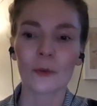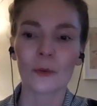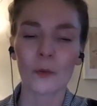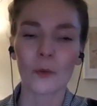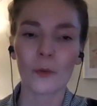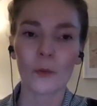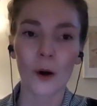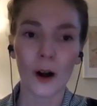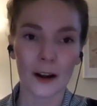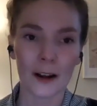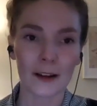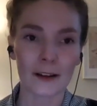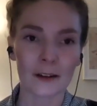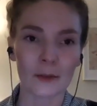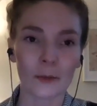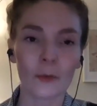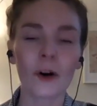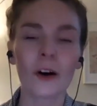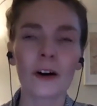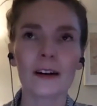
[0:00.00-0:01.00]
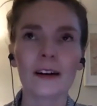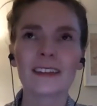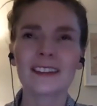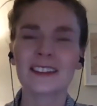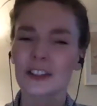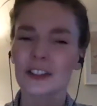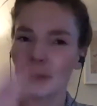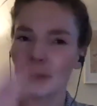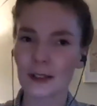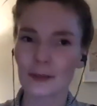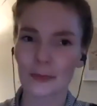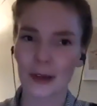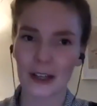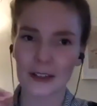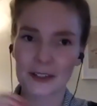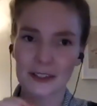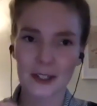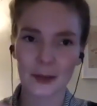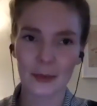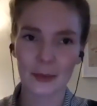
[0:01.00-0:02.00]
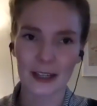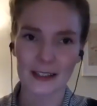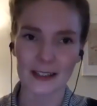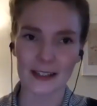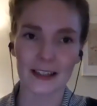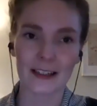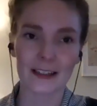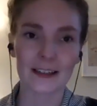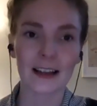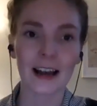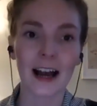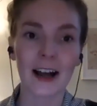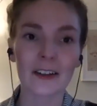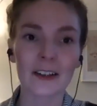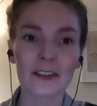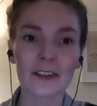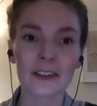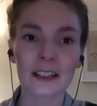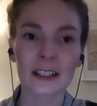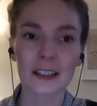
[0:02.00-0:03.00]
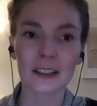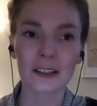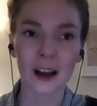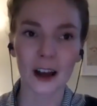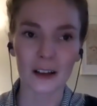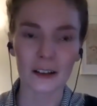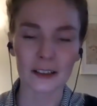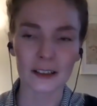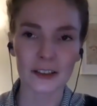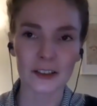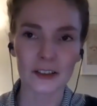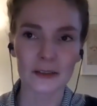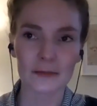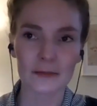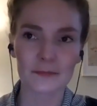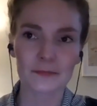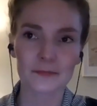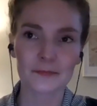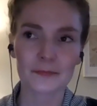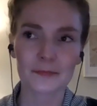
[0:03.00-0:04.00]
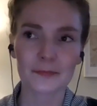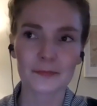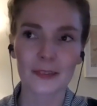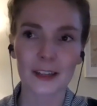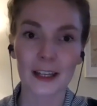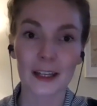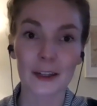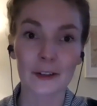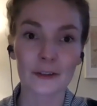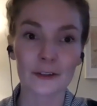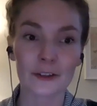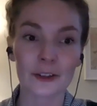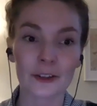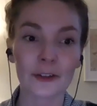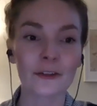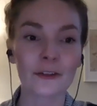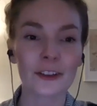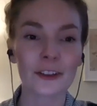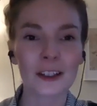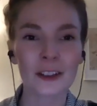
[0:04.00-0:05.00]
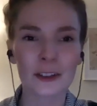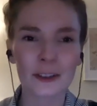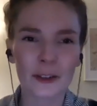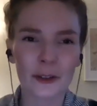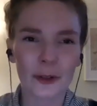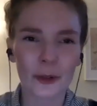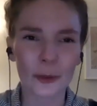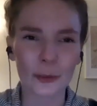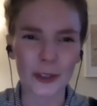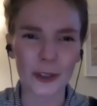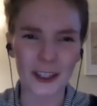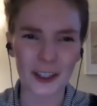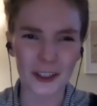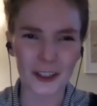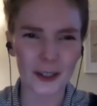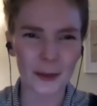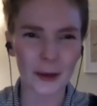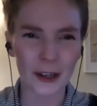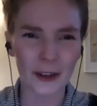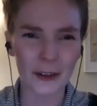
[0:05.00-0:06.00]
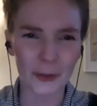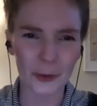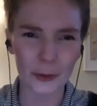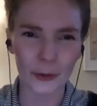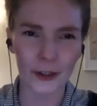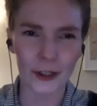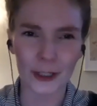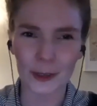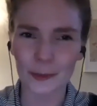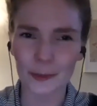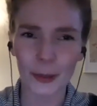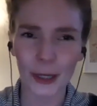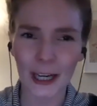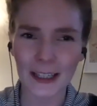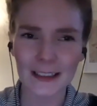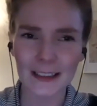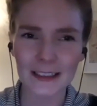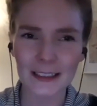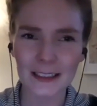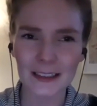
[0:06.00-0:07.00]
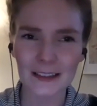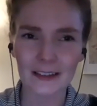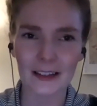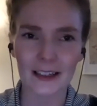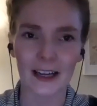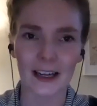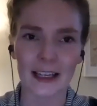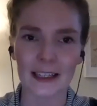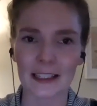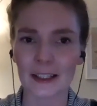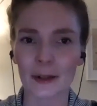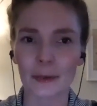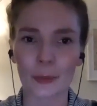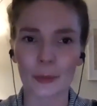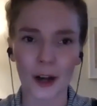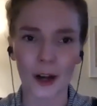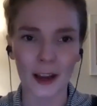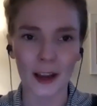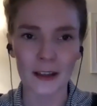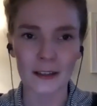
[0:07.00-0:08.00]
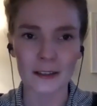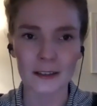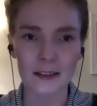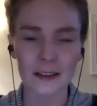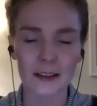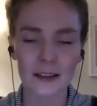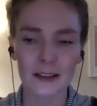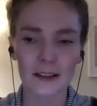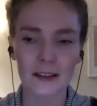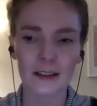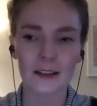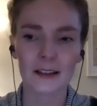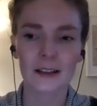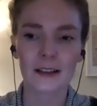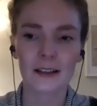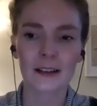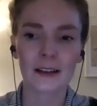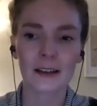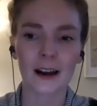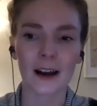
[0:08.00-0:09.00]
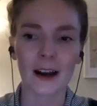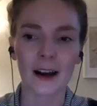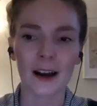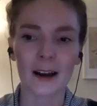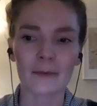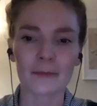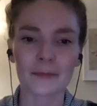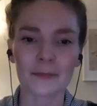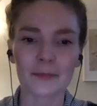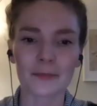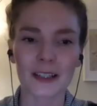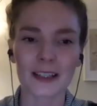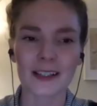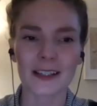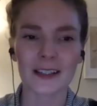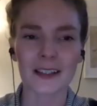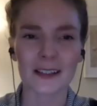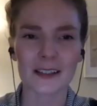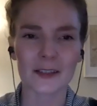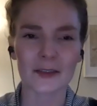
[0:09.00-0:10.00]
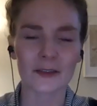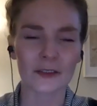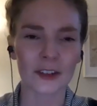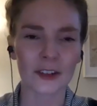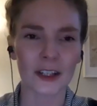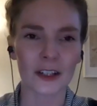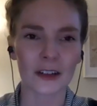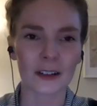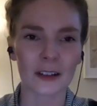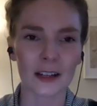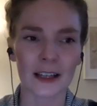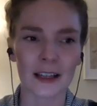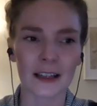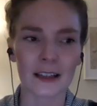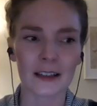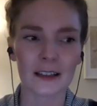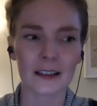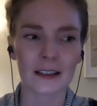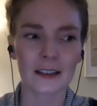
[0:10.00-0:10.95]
One, well, you know what? I'll step back a second. I'll even acknowledge if you feel a little weird about the word brand, like I need a brand, because it doesn't feel like,